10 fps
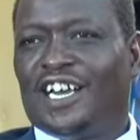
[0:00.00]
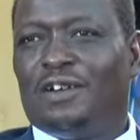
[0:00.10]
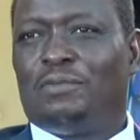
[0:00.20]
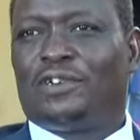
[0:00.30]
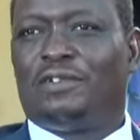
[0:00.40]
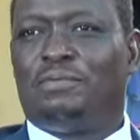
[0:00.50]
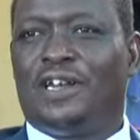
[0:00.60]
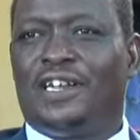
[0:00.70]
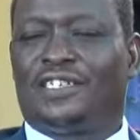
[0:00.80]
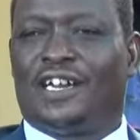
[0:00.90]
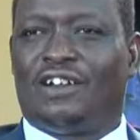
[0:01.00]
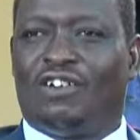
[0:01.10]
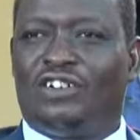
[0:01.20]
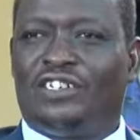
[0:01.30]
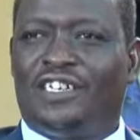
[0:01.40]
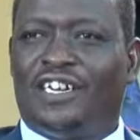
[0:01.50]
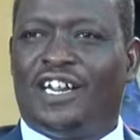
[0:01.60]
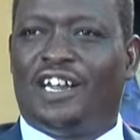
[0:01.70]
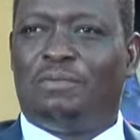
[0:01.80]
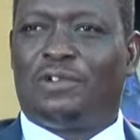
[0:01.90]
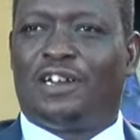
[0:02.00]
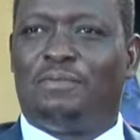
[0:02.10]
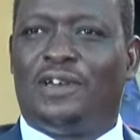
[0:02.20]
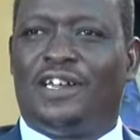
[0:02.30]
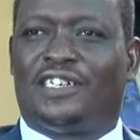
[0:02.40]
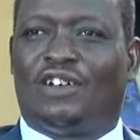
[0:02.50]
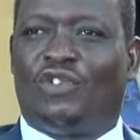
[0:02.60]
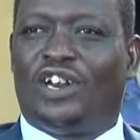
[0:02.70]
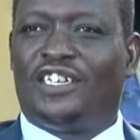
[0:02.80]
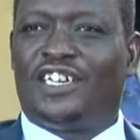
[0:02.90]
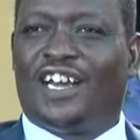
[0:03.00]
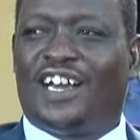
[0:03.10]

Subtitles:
Mutembei is a don, Mutembei is a villager,